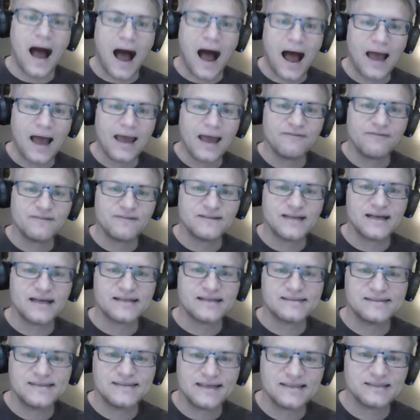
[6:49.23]
I have to
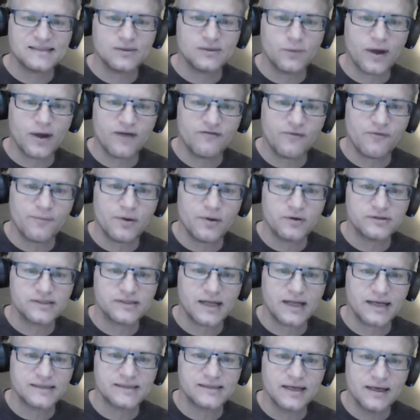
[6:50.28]
take 6 away from both
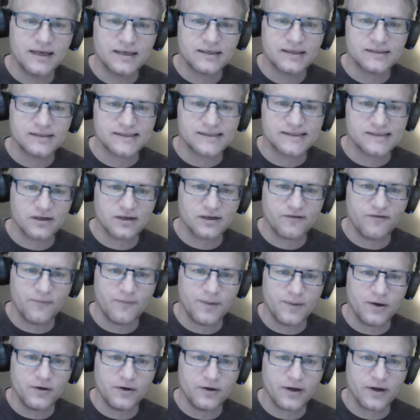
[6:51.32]
sides. Does this look
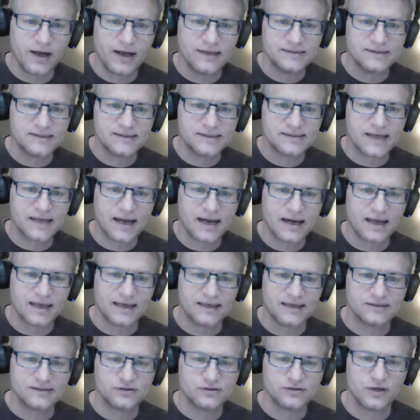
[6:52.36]
familiar, guys? It's kind of like
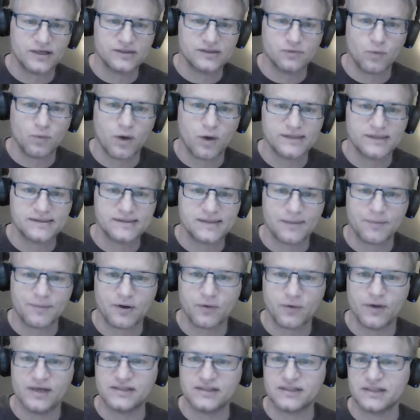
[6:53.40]
yesterday's one-step
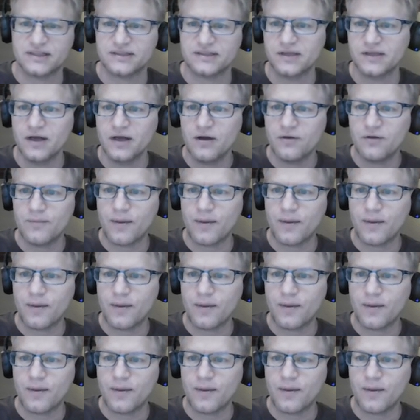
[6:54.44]
equations.